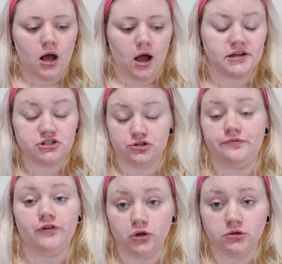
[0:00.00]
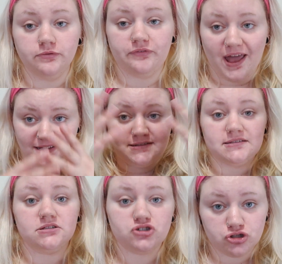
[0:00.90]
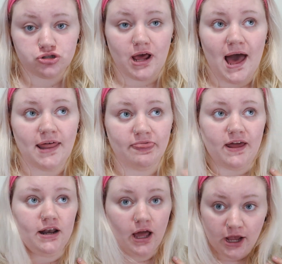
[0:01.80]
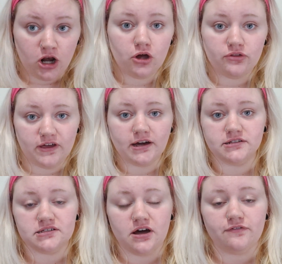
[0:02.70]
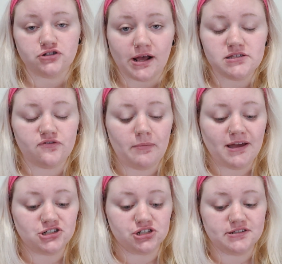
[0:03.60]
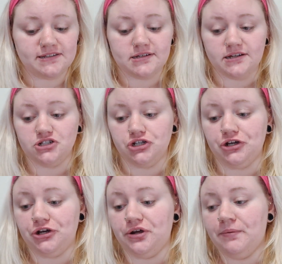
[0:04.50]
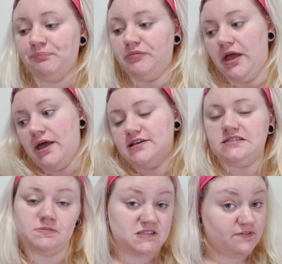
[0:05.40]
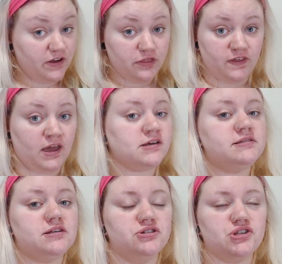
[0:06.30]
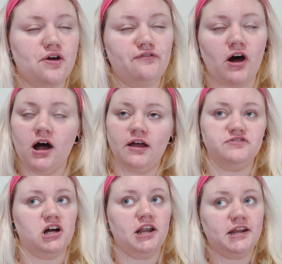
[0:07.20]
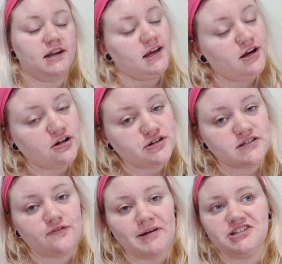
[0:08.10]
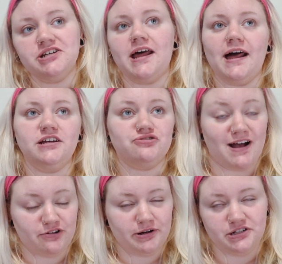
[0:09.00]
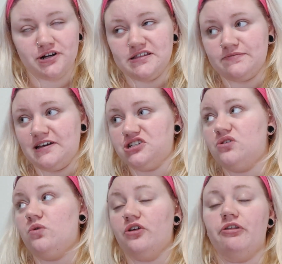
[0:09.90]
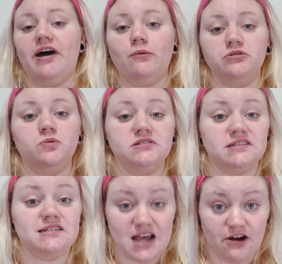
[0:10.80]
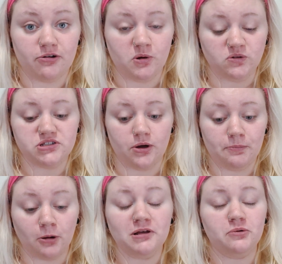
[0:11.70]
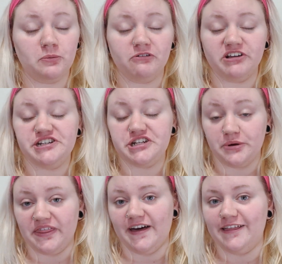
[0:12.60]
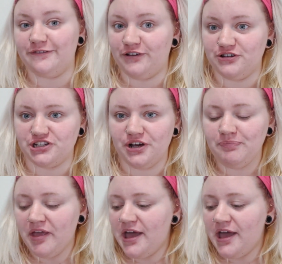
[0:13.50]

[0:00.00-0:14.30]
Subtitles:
I do full face and then like clothing and stuff, transformations into specific things. So far I've done an e-girl transformation and a drag queen transformation, although that one was terrible, so I probably will be redoing that in the future.